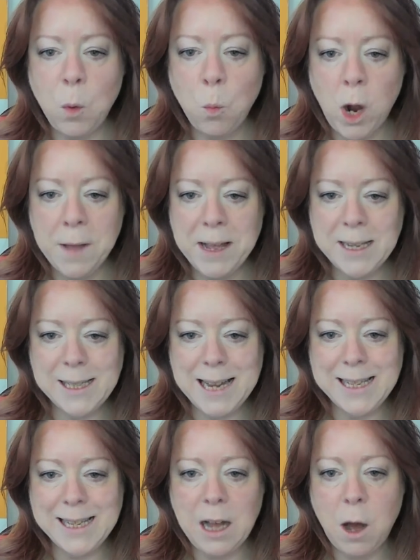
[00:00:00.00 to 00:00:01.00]
why they're
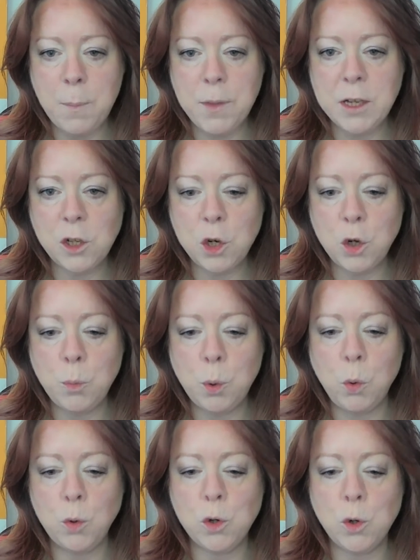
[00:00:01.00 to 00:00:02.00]
setting up this new
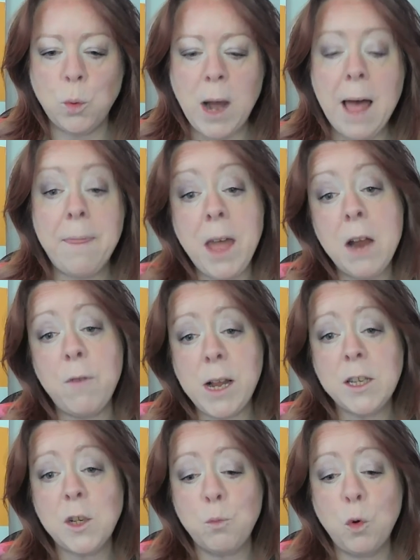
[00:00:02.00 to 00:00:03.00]
portal, and their
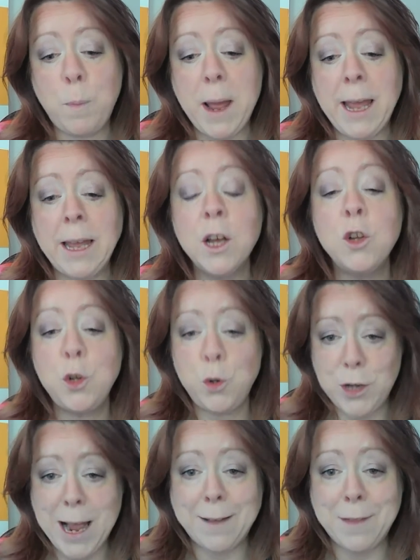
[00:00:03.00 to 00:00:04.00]
reason will be to
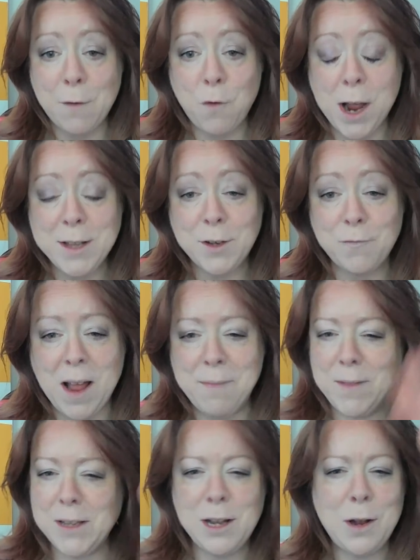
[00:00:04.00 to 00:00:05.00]
check their right to
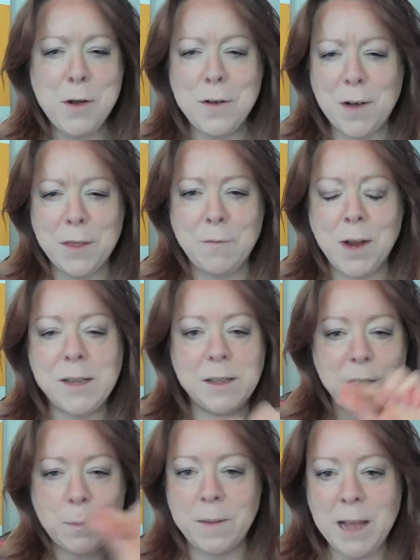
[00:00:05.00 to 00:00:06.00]
rent. There's a load of other
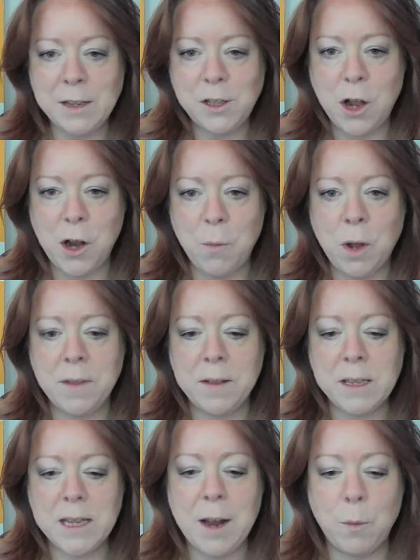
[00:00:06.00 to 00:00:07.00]
reasons, but that's the only one that
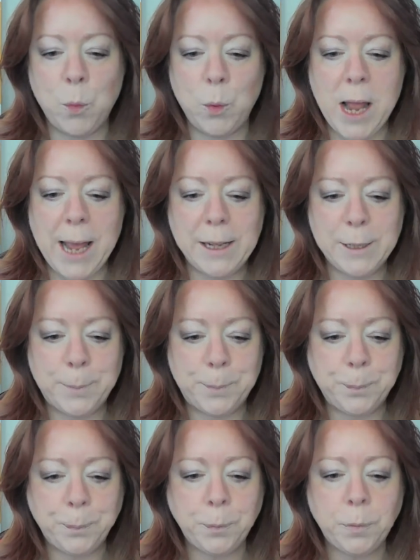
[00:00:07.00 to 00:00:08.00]
the tenant will need.
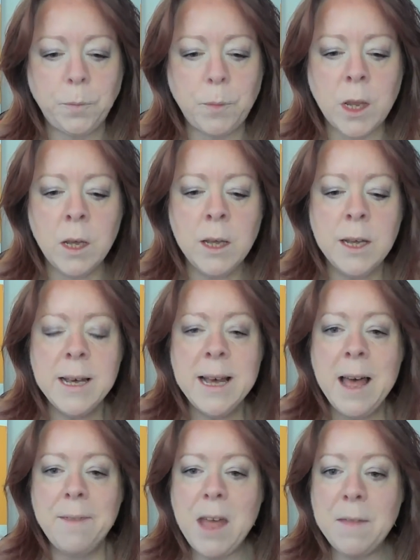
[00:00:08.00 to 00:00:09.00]

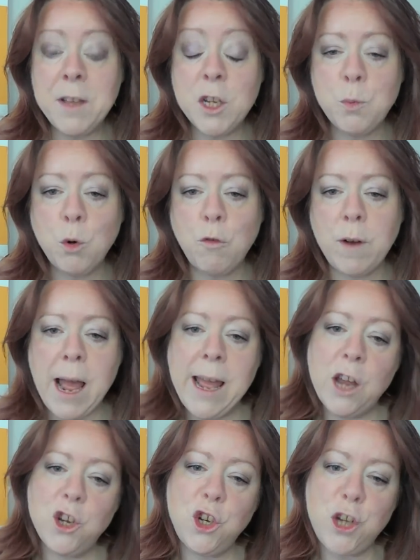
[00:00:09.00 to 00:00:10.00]
Then this will
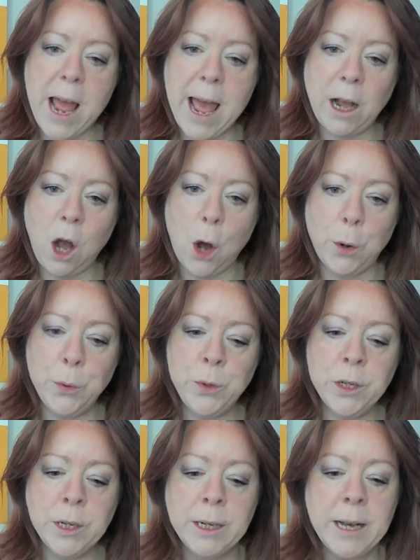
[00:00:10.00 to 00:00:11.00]
create a share
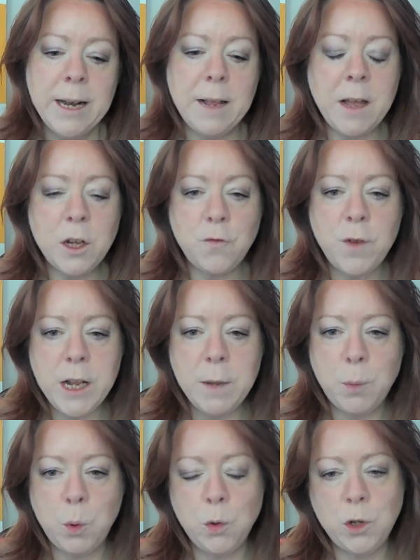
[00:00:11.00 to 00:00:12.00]
code. Now that's really
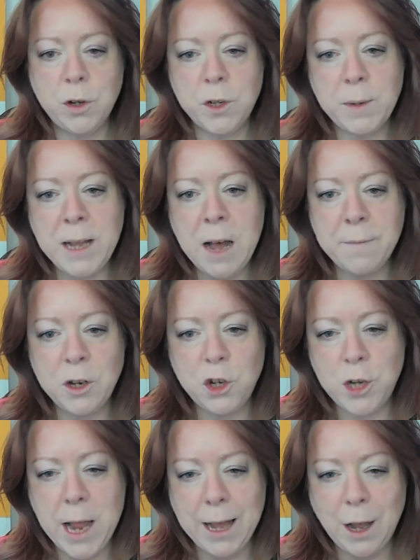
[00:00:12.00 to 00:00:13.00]
important, because without this
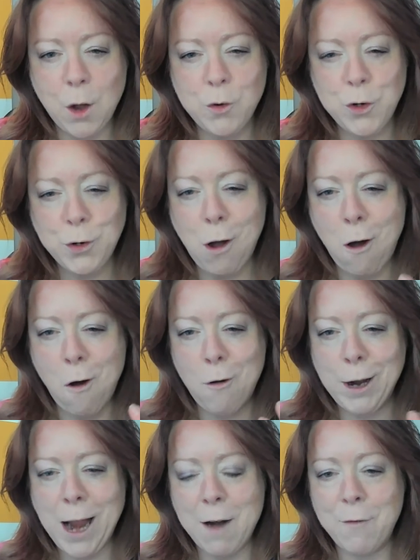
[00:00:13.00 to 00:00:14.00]
share code you
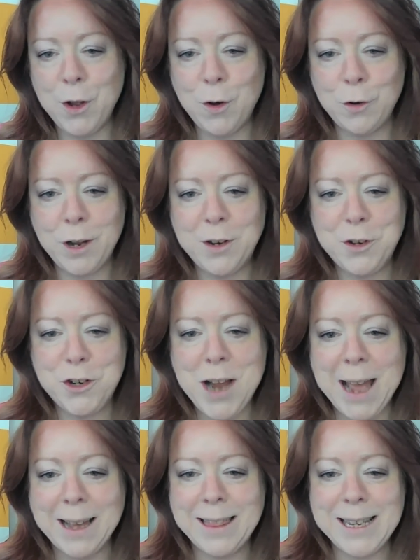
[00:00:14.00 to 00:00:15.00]
can't carry on and
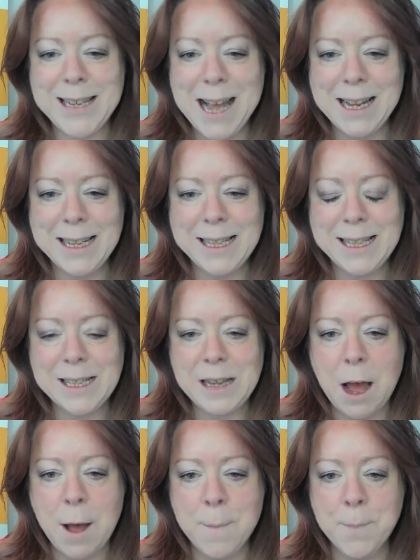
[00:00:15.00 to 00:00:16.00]
check the tenant's
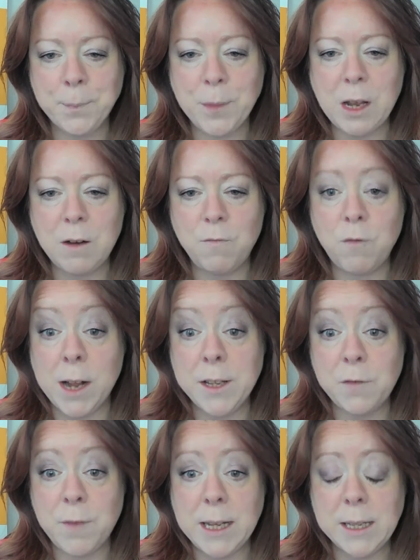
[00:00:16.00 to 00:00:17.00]
right
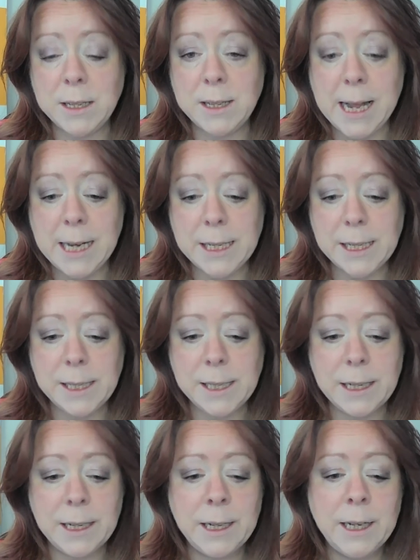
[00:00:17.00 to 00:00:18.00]
to rent
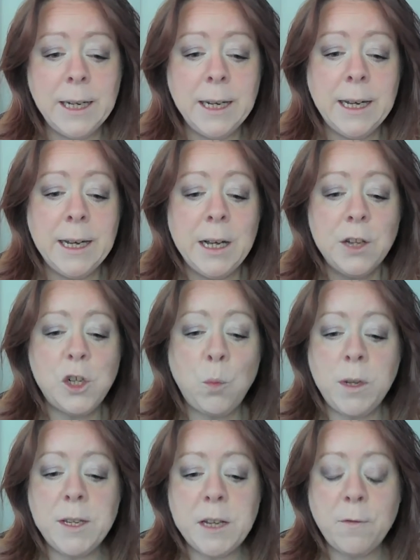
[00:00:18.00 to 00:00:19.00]
status. So
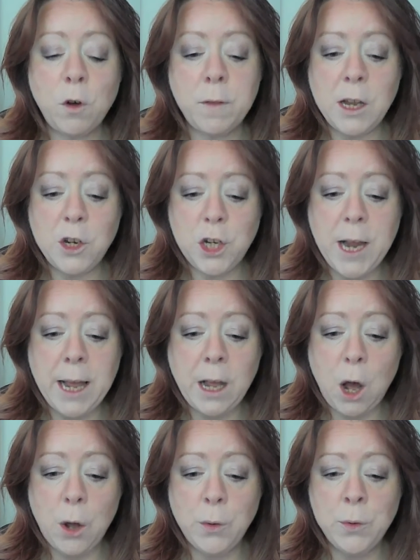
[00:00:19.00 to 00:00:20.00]
once they've got that share
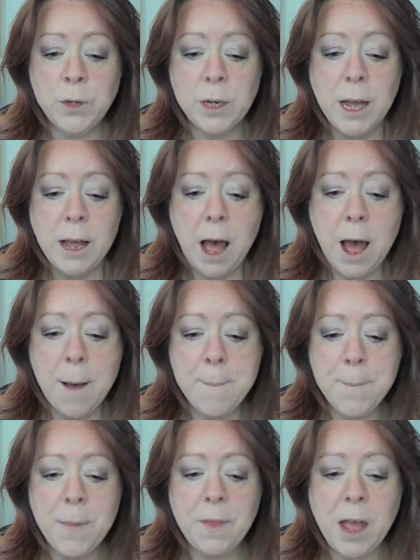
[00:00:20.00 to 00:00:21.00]
code,
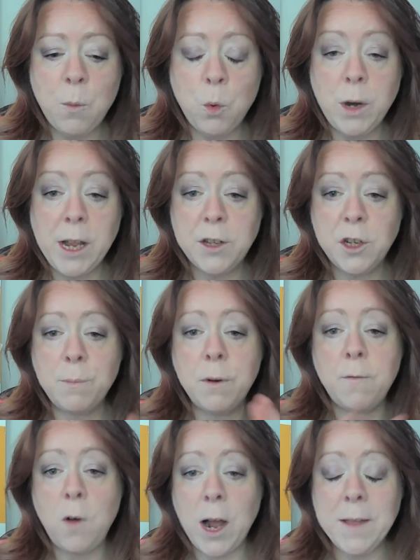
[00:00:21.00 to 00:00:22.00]
they will need to
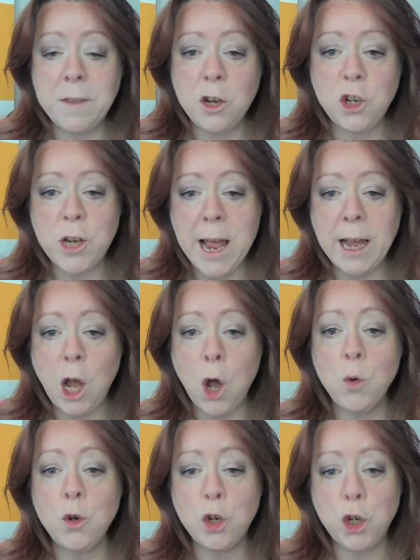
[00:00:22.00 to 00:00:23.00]
provide this share
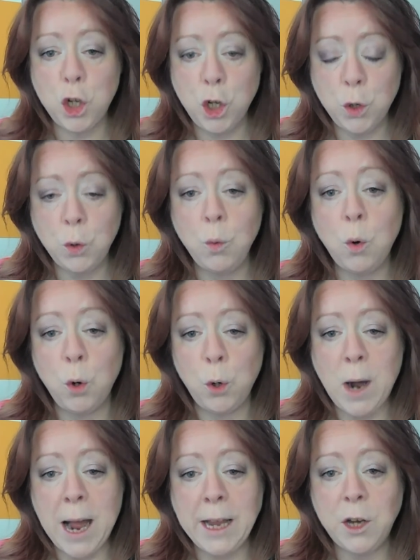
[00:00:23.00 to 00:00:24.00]
code to you or
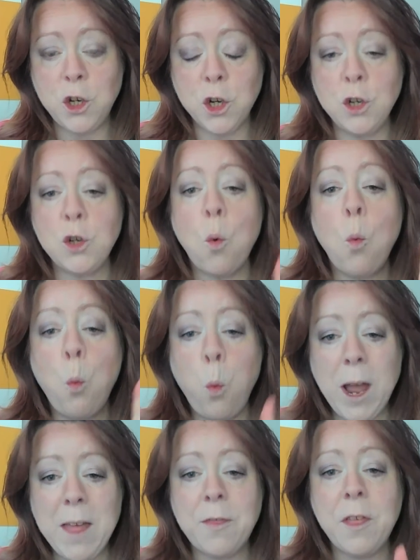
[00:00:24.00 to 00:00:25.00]
your agent
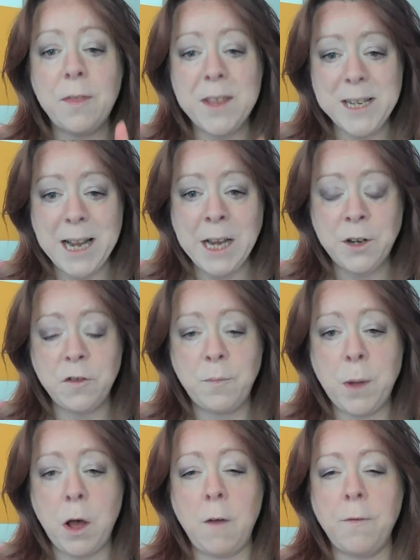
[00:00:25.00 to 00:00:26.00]
with the date of
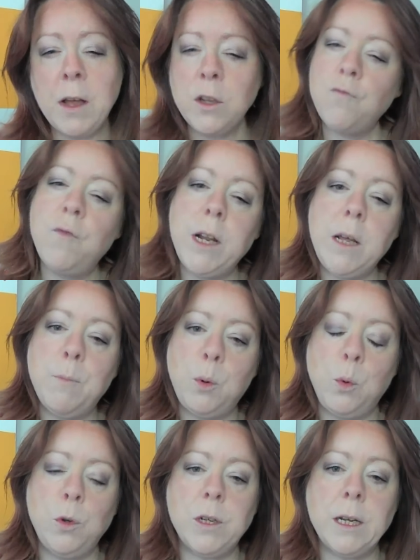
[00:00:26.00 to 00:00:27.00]
birth. That's really
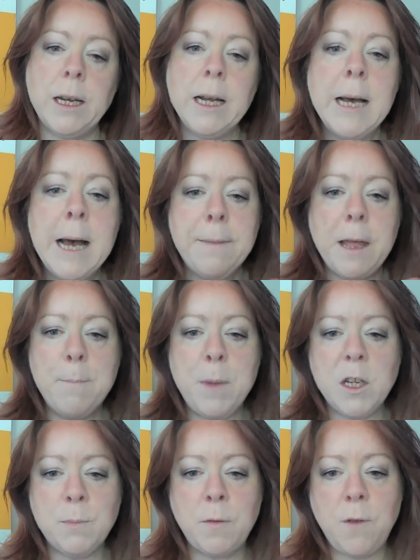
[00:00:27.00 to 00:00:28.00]
important. They
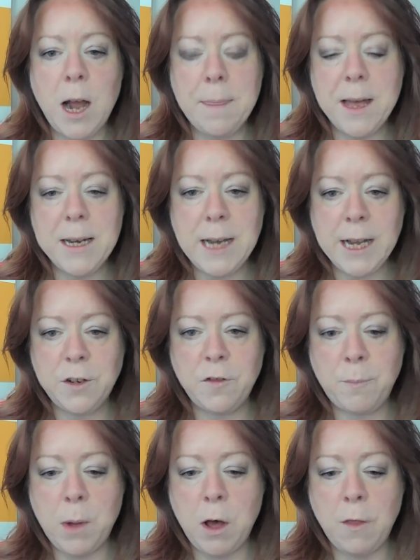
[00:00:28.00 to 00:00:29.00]
must provide their date
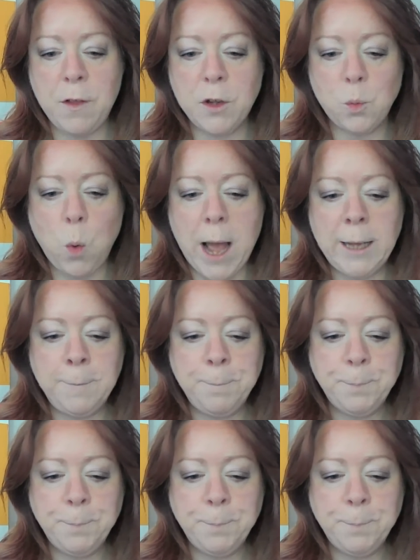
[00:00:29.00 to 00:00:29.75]
of birth as well.